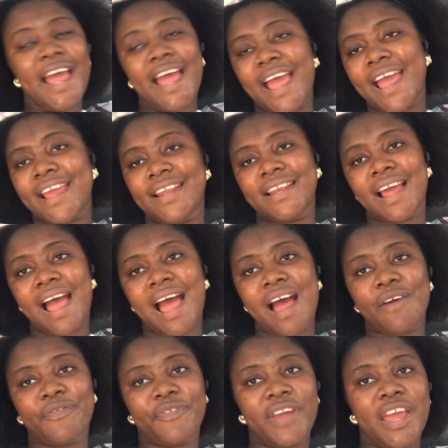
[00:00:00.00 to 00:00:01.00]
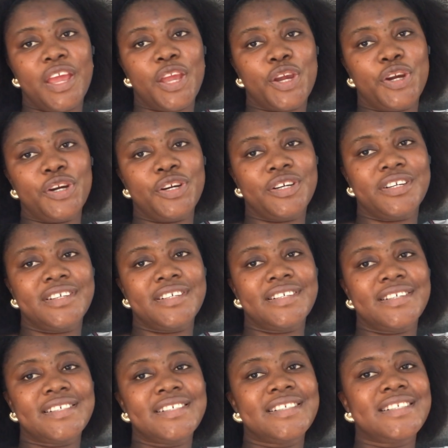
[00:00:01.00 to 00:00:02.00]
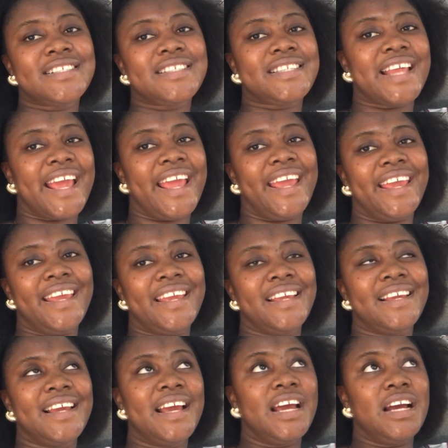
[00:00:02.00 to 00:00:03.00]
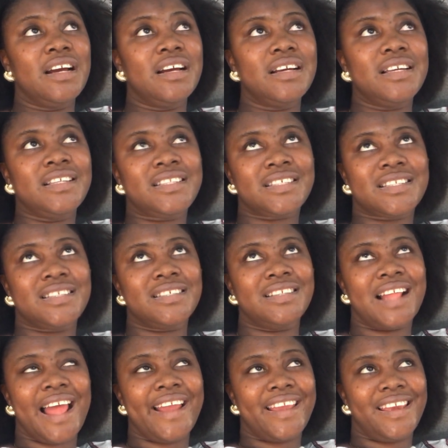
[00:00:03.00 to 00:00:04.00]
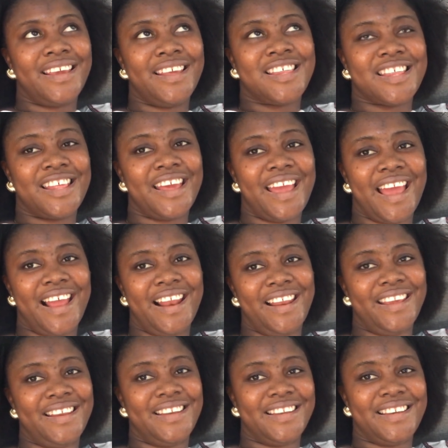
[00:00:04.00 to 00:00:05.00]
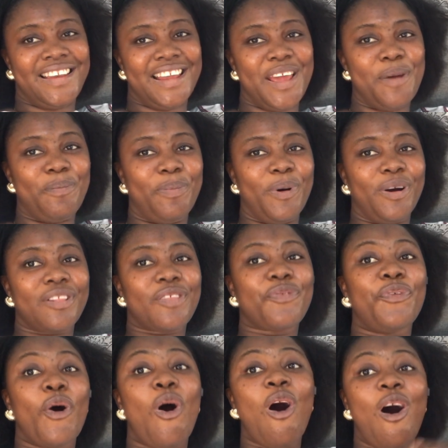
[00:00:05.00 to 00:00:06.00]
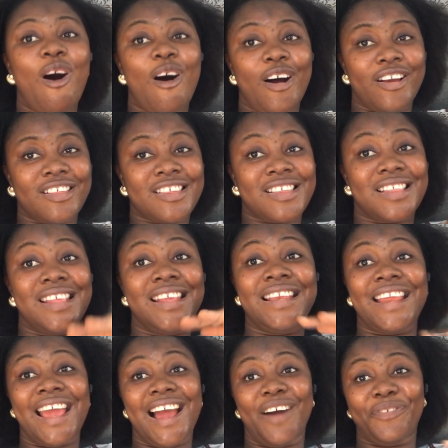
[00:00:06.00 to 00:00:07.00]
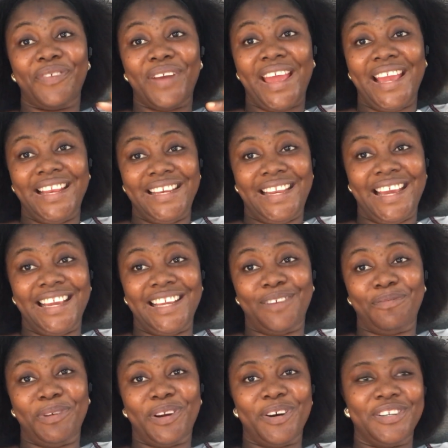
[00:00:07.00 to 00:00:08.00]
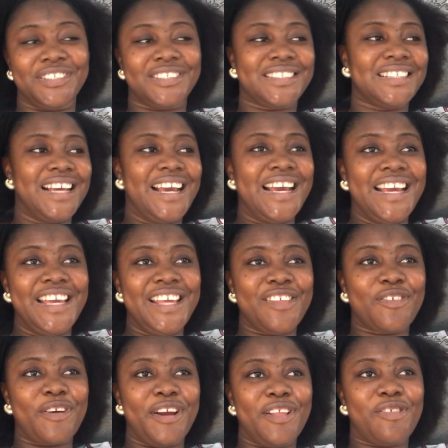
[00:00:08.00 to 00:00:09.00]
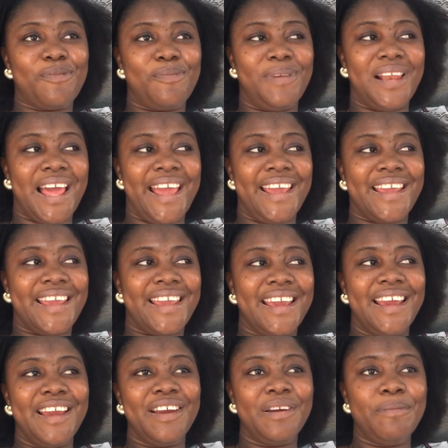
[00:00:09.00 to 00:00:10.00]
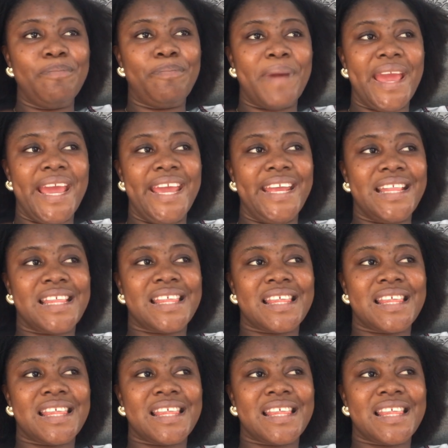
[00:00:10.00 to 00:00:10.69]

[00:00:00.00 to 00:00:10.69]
and have a good day. It's like it's still early in the day, but for us the day have ended because it's going to be like bathe,